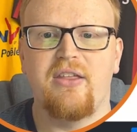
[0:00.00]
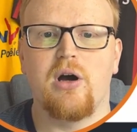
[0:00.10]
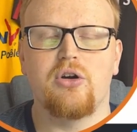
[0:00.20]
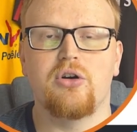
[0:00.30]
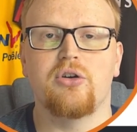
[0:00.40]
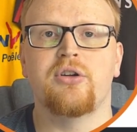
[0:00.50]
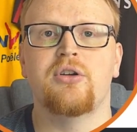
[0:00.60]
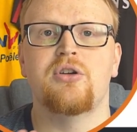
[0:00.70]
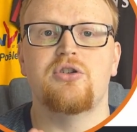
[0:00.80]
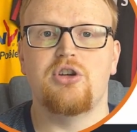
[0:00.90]
good
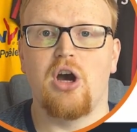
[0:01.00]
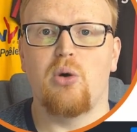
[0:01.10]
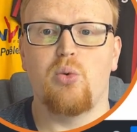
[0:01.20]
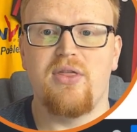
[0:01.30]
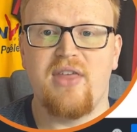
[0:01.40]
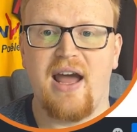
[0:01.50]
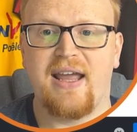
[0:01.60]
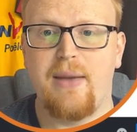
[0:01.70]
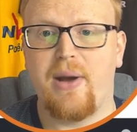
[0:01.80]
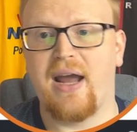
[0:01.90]
to go with that
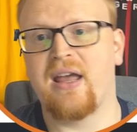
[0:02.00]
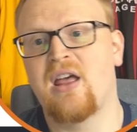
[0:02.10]
kit pack.